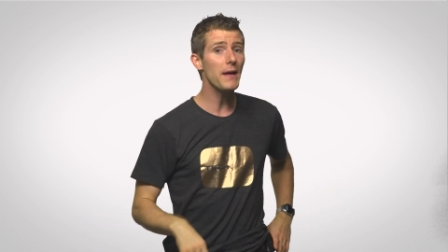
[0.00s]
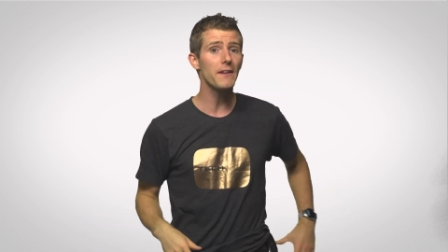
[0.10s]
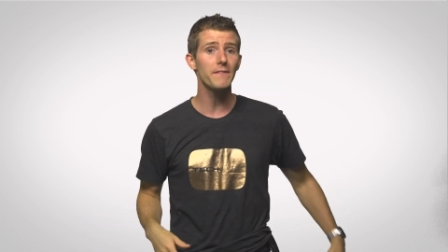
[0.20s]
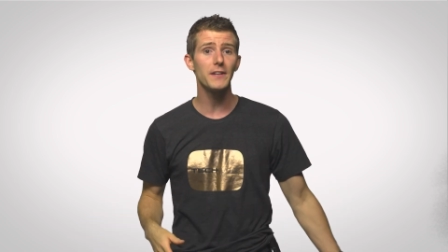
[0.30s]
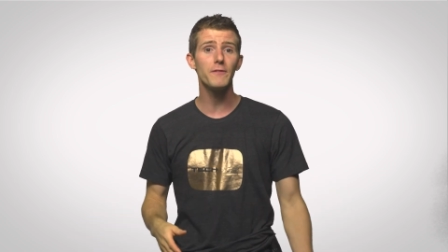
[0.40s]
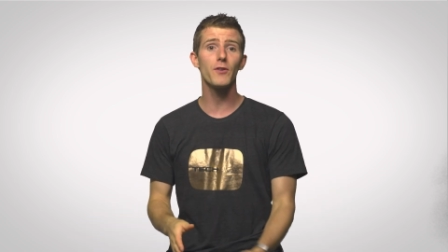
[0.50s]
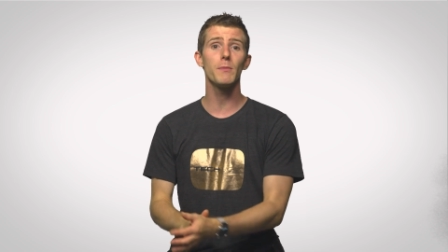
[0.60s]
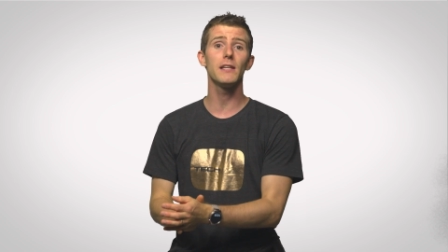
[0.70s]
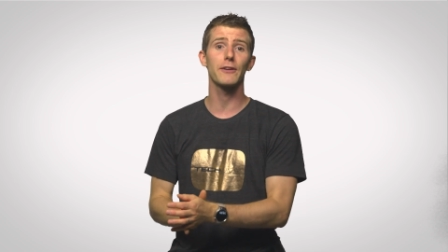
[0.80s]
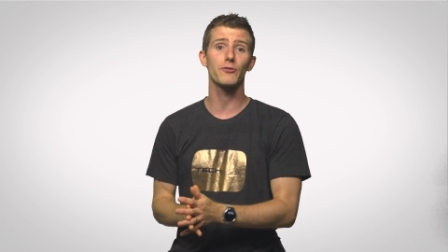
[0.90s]
benefited from
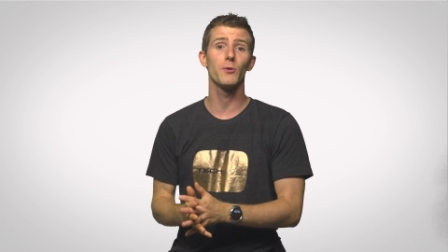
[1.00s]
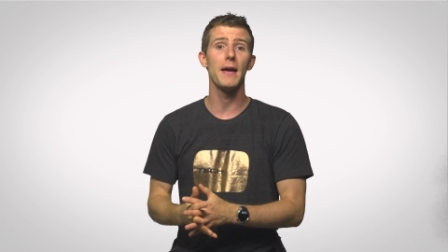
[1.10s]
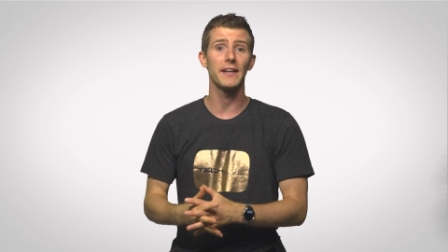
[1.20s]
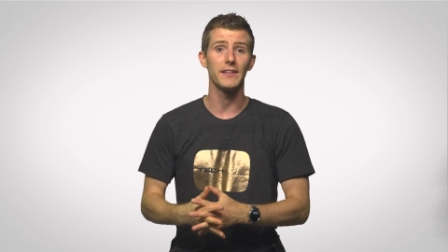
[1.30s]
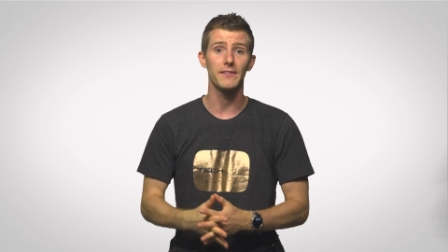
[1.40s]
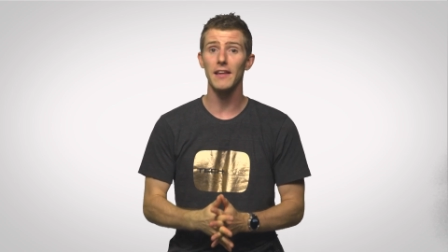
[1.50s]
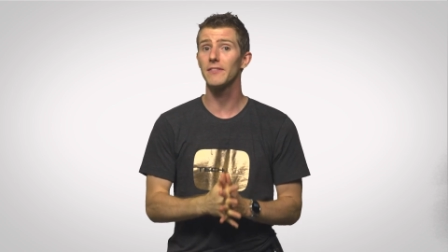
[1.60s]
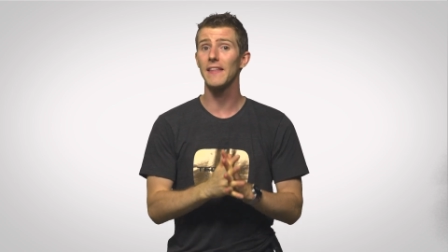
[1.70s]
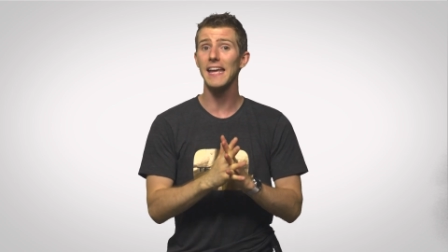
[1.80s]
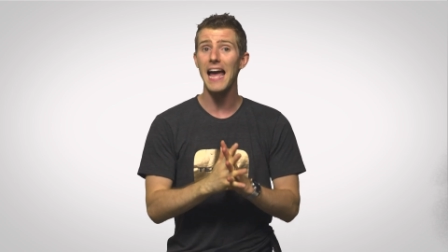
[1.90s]
electromagnets
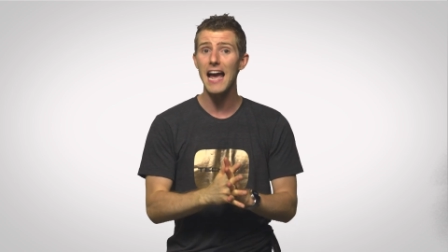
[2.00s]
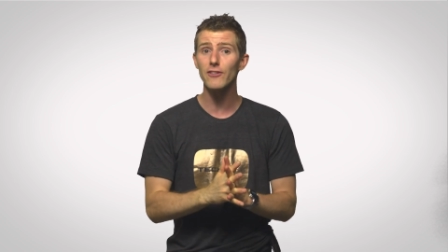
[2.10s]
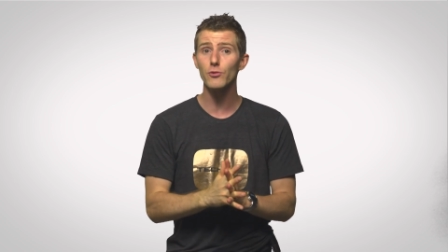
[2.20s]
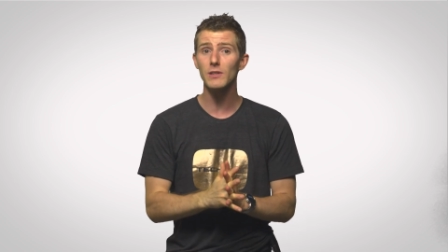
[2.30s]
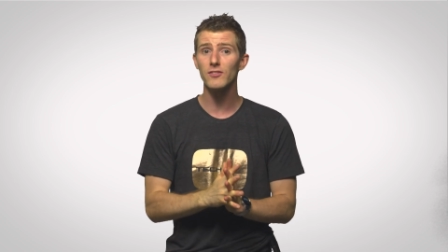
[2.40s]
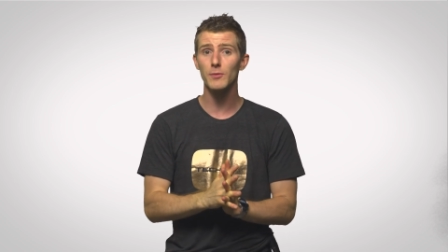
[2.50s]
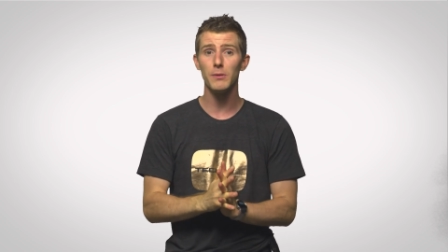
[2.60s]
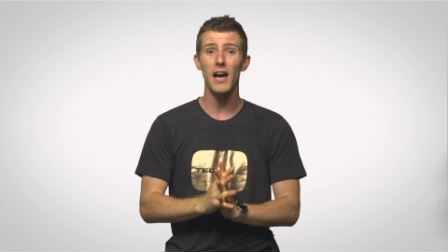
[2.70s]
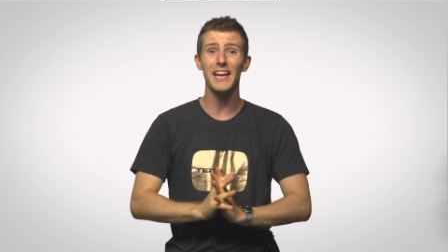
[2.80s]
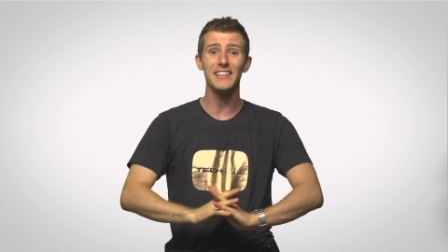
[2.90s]
as they actually
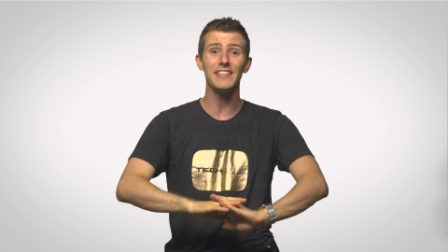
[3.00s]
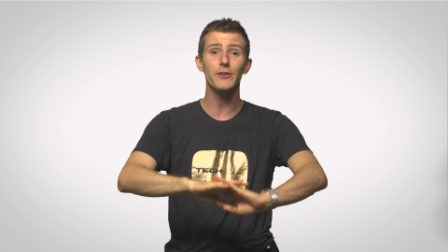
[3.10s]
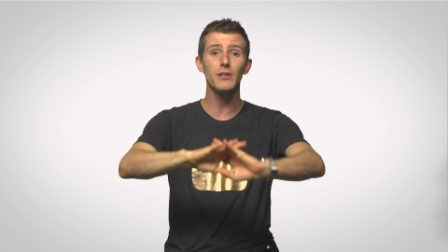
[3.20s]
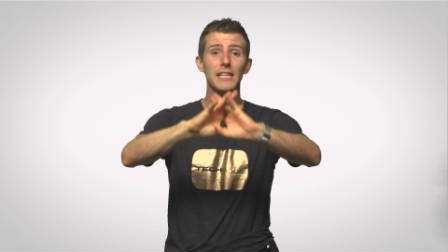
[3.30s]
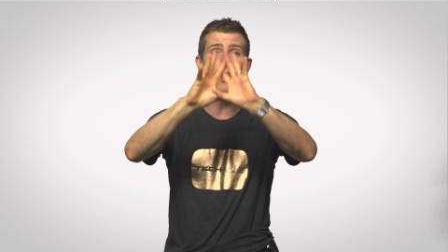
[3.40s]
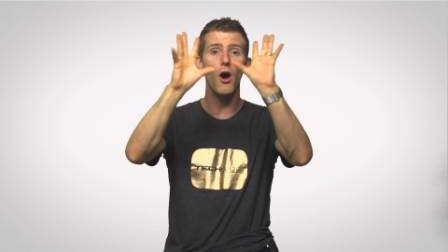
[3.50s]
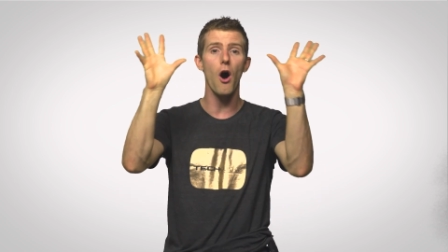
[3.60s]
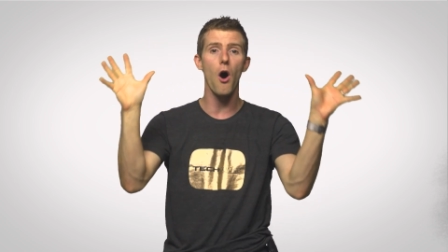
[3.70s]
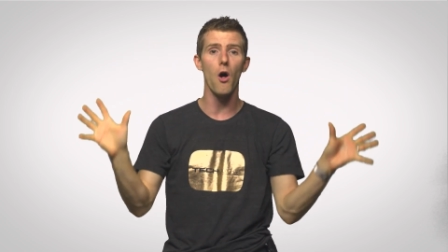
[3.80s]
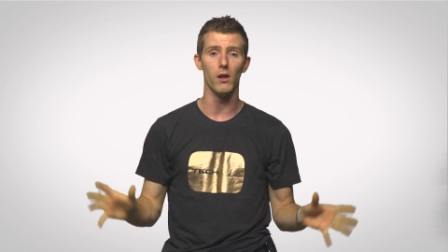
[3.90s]
supply nearly
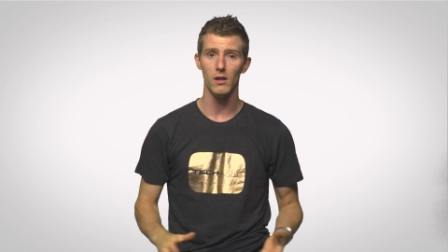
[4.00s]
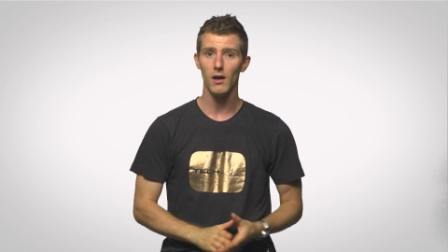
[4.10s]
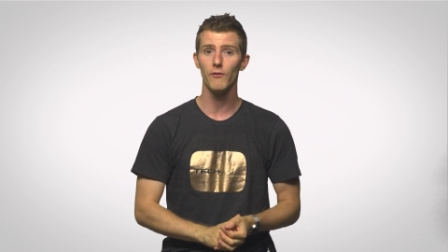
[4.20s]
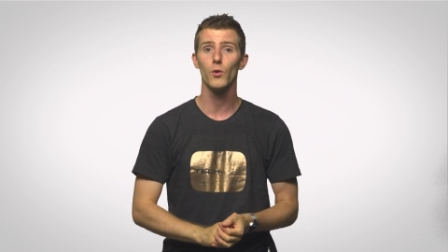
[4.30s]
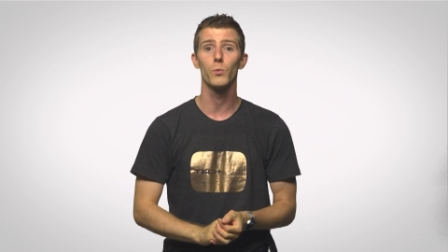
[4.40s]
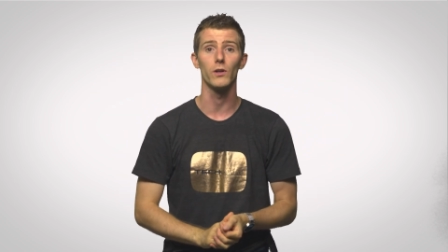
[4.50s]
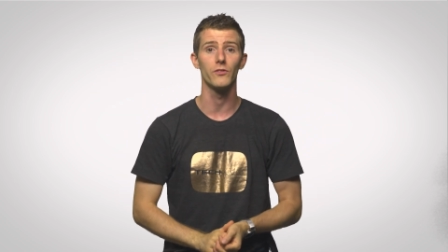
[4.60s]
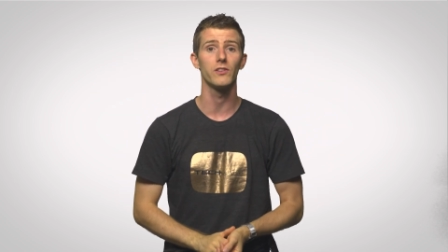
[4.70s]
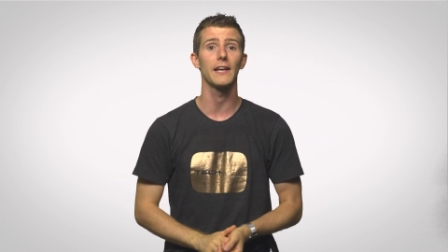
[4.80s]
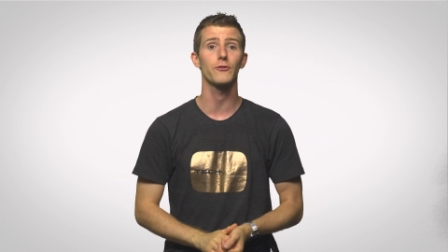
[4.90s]
all of the
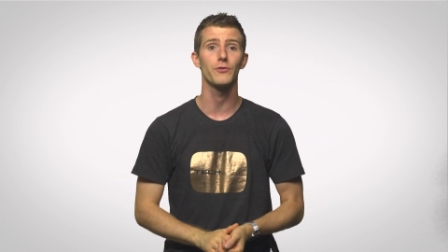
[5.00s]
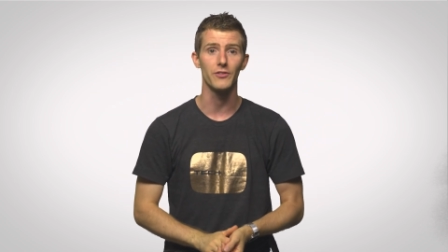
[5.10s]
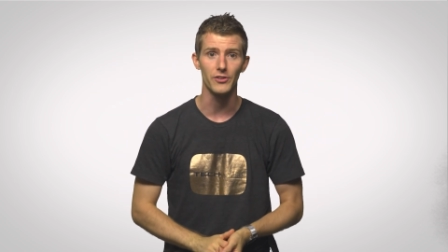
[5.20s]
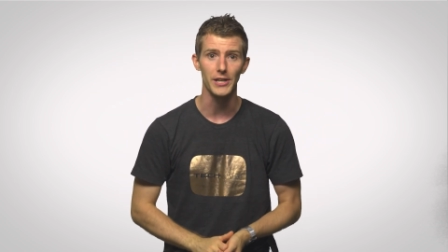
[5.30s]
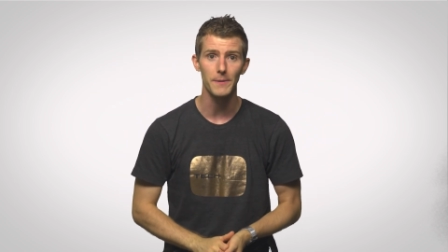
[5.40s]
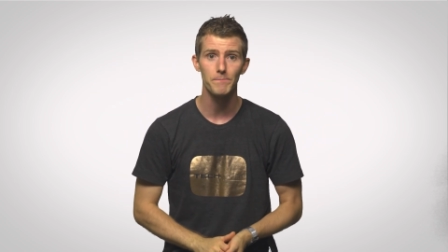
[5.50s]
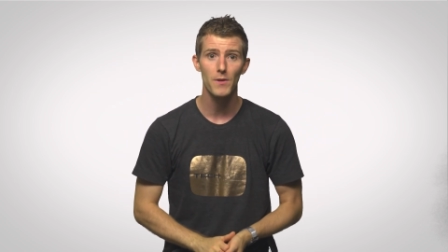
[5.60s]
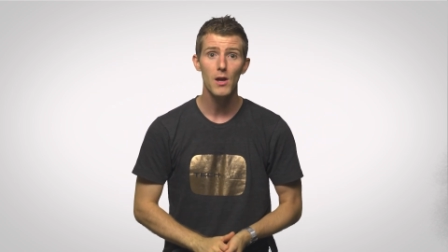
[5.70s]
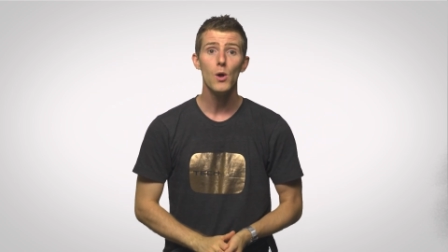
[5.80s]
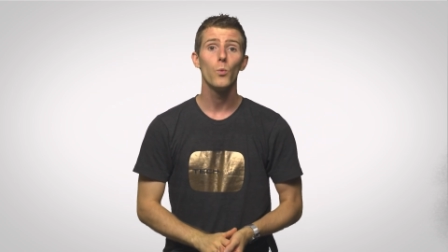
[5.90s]
world's electricity.
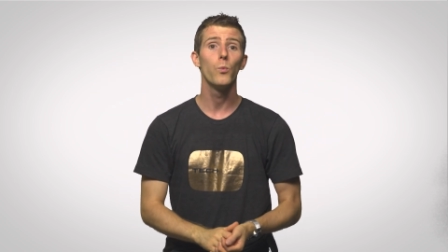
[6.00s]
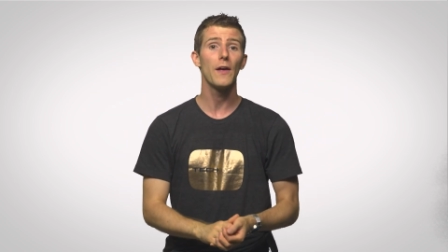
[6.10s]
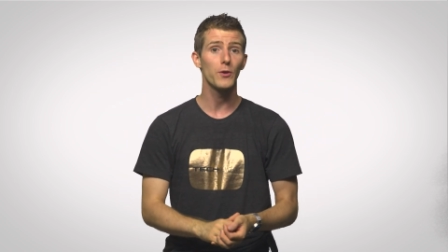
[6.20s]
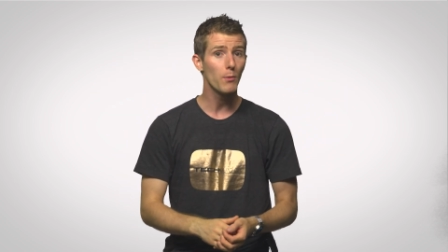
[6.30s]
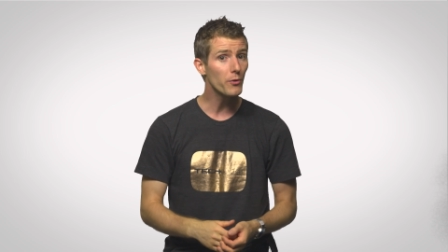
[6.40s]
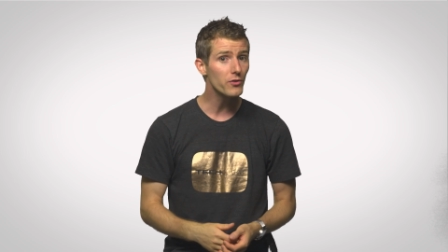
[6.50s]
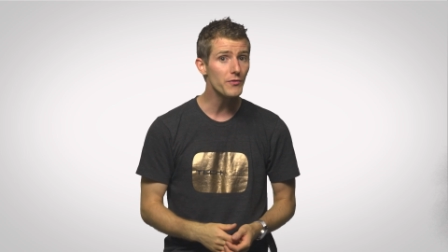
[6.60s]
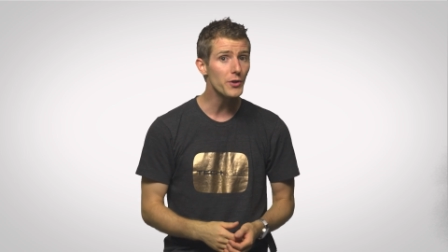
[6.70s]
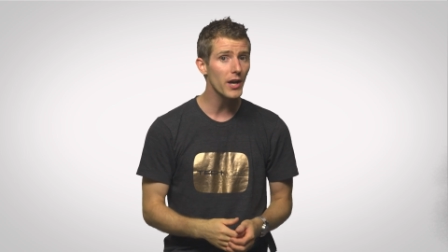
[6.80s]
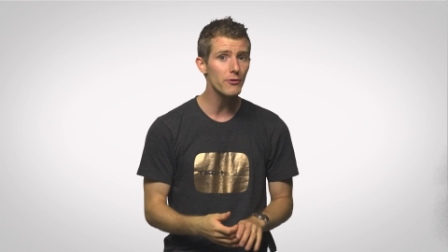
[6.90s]
Whether most of
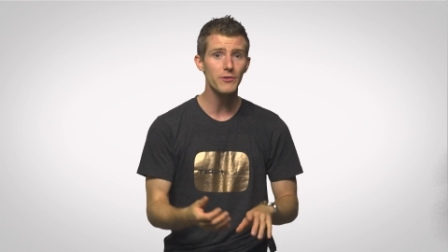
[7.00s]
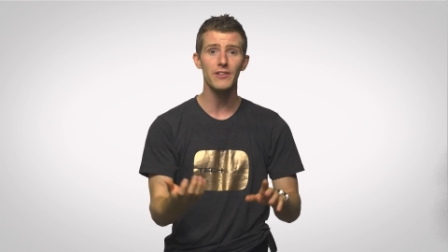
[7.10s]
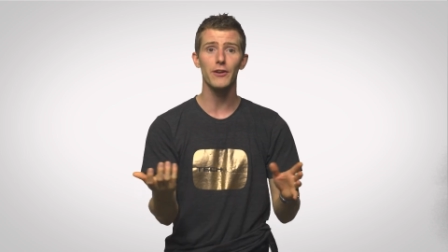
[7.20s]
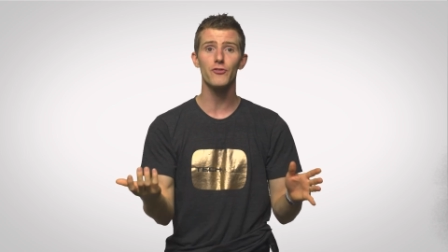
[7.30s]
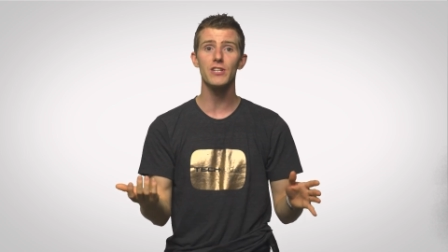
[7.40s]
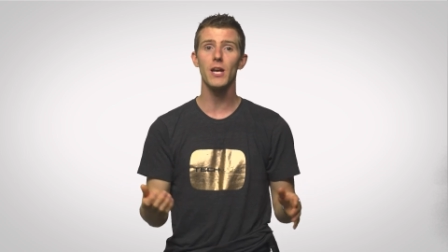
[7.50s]
your country's energy